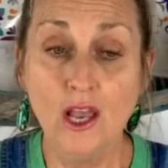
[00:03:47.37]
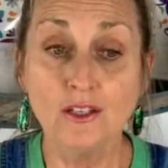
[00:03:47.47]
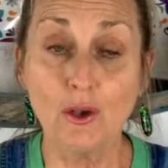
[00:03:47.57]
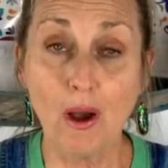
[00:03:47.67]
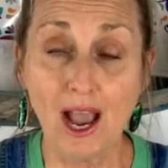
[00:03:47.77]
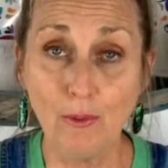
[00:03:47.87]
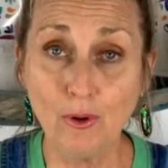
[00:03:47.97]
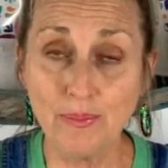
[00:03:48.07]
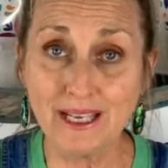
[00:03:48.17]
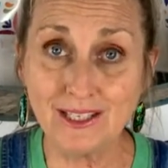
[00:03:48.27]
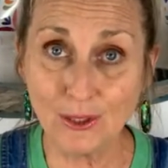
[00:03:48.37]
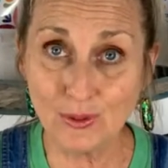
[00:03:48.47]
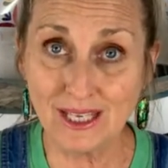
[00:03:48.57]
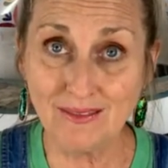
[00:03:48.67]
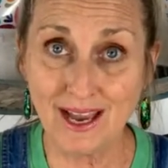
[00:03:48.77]
So I will be
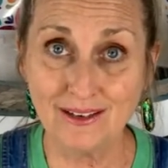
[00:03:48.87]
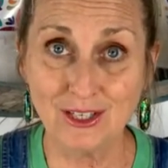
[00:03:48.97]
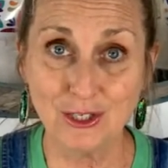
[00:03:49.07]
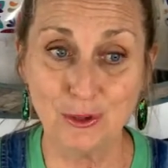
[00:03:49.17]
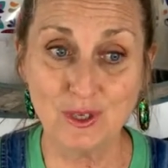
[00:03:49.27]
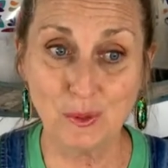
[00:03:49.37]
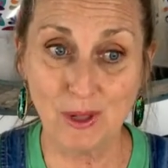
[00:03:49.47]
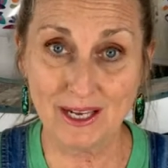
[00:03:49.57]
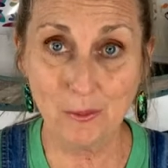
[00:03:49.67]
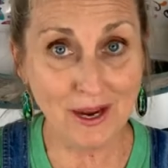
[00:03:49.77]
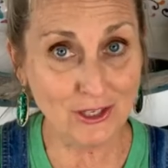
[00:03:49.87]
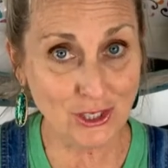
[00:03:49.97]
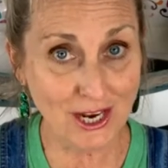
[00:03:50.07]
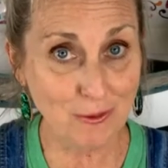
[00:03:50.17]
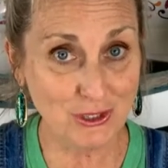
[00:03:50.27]
using that to do this black and white
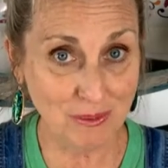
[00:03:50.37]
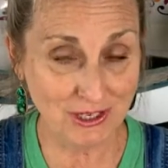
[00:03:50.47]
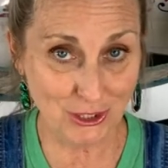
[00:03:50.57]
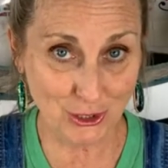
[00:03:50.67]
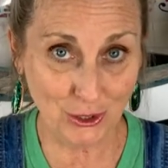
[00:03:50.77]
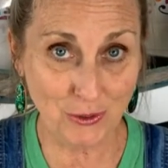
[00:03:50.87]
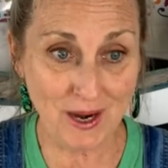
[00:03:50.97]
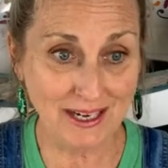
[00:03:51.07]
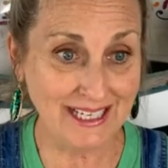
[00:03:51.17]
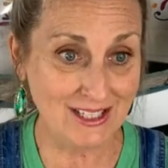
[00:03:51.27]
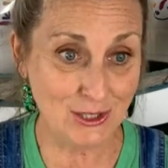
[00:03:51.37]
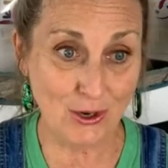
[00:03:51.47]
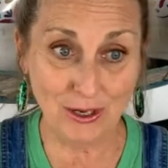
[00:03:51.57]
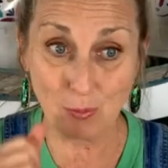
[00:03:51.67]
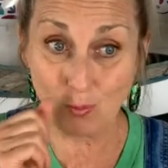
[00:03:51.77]
check, which I'm gonna turn around and get
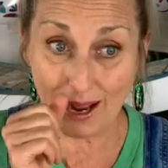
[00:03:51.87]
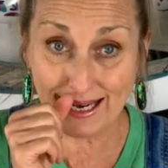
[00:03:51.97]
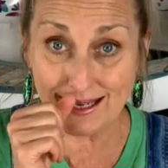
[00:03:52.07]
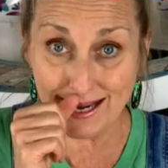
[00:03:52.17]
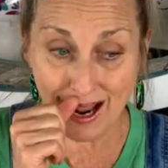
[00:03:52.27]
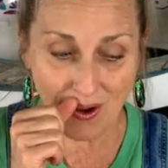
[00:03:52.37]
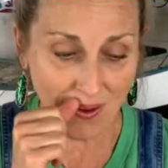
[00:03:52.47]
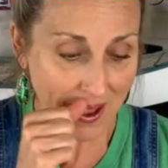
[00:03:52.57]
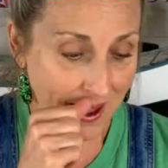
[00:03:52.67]
started right now.